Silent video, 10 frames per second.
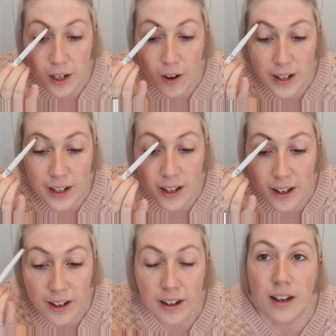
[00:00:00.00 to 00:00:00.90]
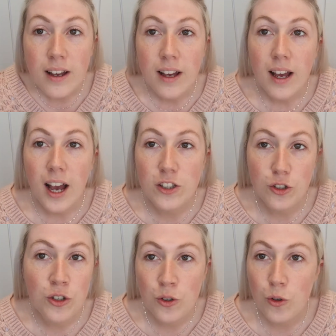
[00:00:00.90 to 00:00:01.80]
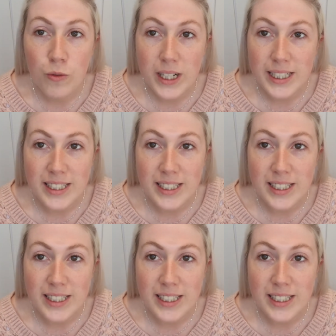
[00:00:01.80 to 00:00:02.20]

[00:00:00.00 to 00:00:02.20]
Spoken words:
lightly and you can already